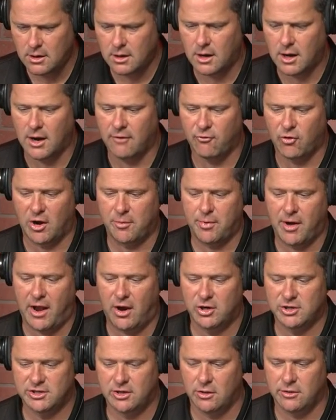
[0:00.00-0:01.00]
Uh, Frank
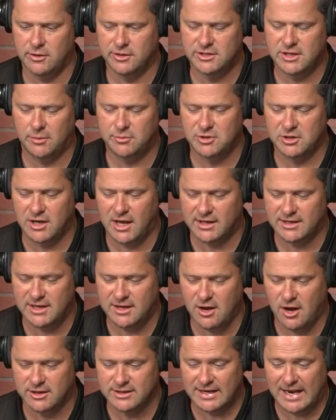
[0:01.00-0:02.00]
Patterson on the subject, as he
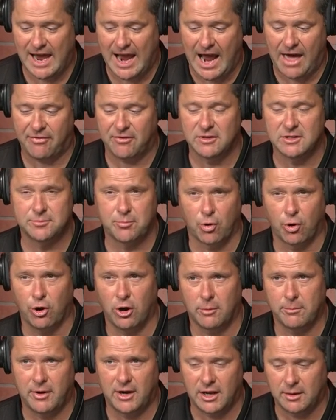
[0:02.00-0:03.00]
calls it,
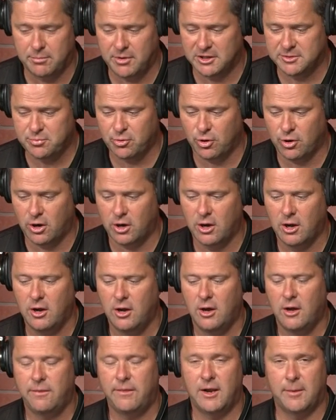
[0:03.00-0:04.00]
Athensburg, meaning Pittsburgh,
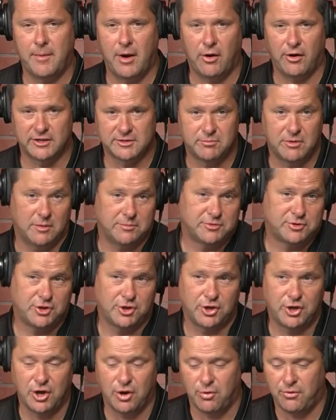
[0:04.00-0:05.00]
that Amarius Mims
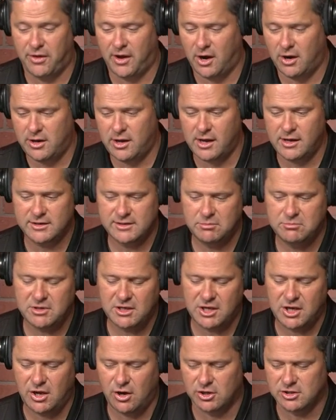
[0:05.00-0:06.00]
could go there. Yeah, it seems
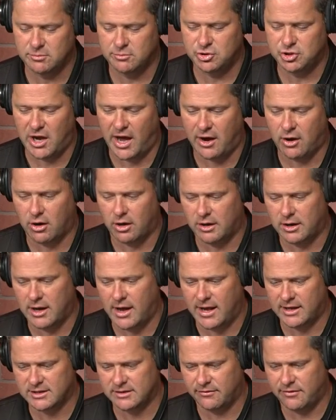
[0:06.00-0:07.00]
like you hear some chatter
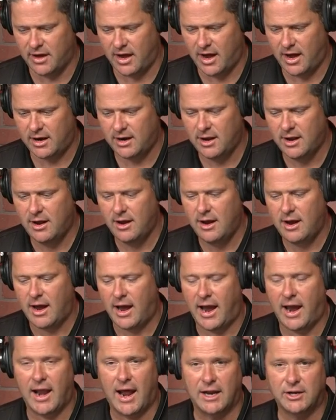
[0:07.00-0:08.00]
as of that.
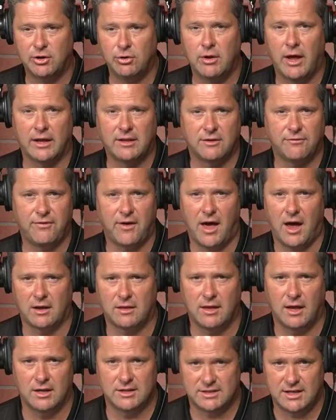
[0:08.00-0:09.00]
And I do like the
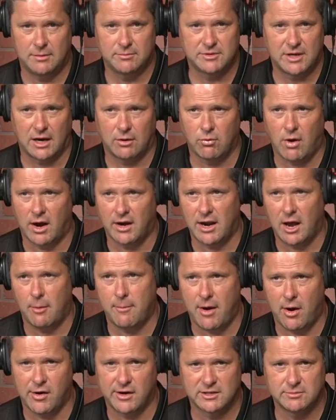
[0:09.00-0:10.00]
fact that it seems like right now
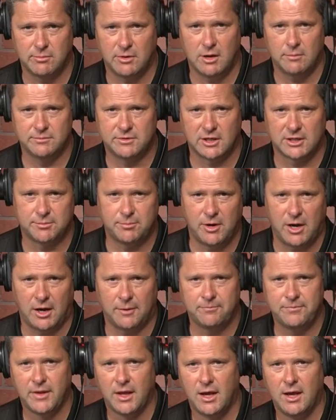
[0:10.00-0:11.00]
Marius Mims is
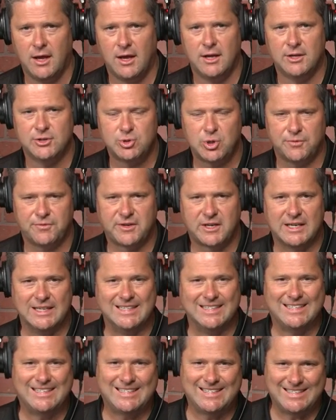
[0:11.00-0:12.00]
being sort of
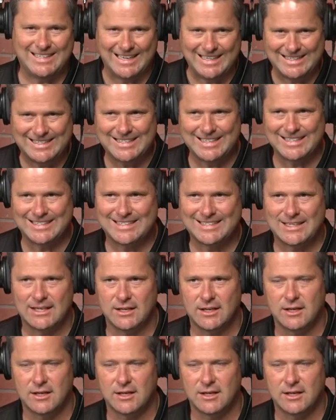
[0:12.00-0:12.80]
consensus